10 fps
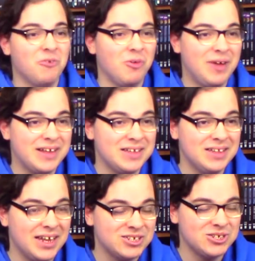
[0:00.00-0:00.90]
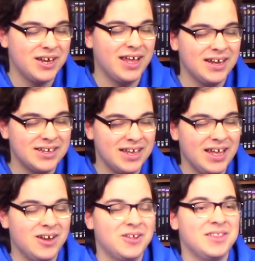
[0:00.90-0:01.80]
grow my collection, and I
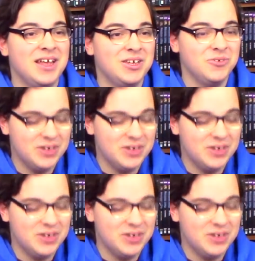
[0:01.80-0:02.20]
cannot thank you